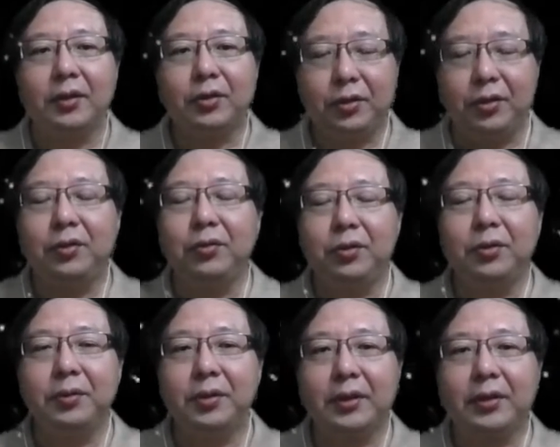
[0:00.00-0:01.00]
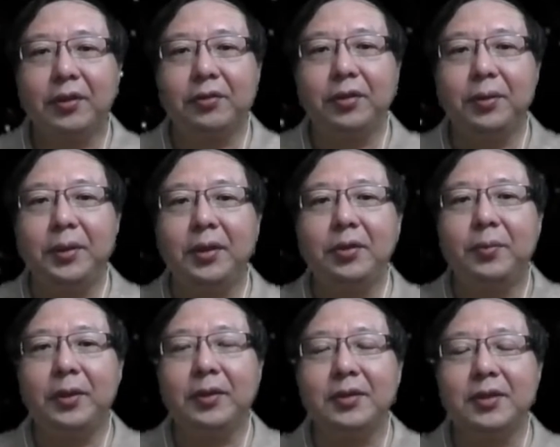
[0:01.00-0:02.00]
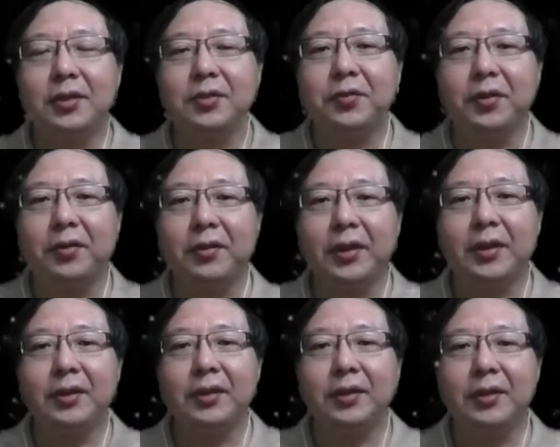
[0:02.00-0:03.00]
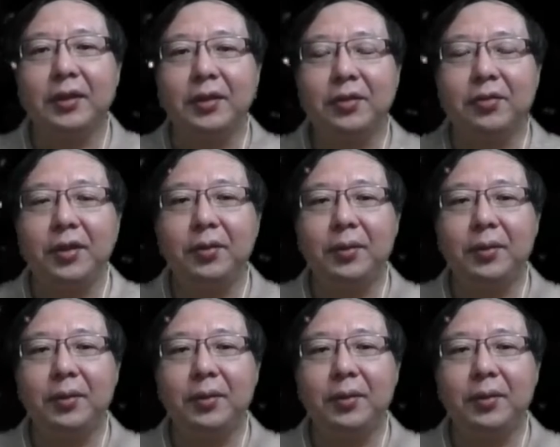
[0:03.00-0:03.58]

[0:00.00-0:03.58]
To deal with that kind of tree, we need to be able to search for a record in the tree.